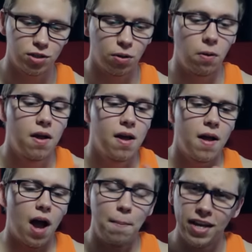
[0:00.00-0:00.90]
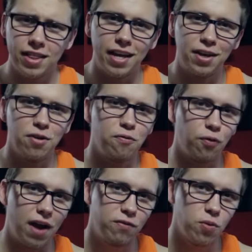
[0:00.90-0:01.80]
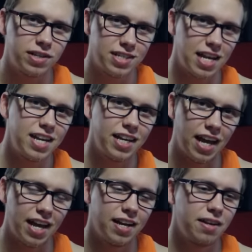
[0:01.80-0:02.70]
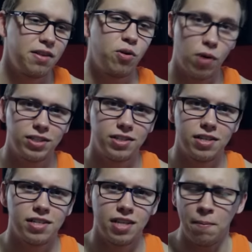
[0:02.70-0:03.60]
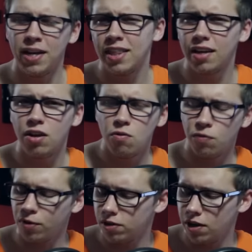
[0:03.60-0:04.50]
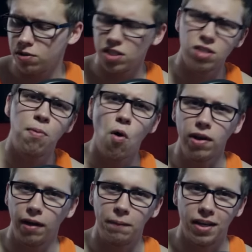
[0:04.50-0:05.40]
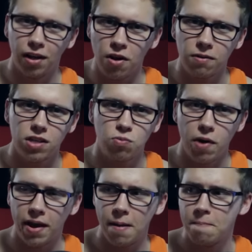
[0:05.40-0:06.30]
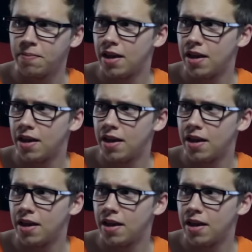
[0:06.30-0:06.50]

So a big thank you for everyone sending in the questions, and a big thank you for, just supporting me along this way.